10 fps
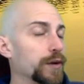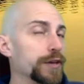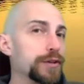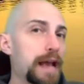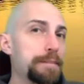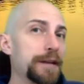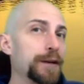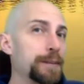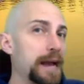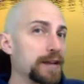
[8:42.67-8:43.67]
you type in
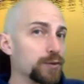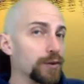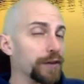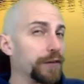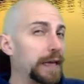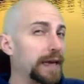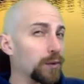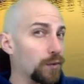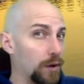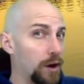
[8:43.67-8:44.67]
your password, if you get it
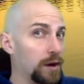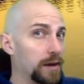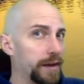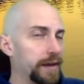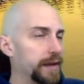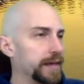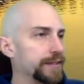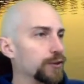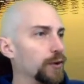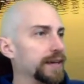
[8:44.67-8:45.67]
wrong,
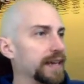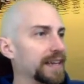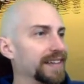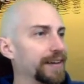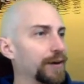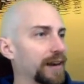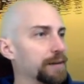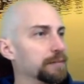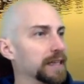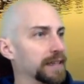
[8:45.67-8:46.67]
it's going to clear it
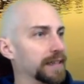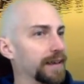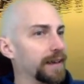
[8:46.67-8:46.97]
completely.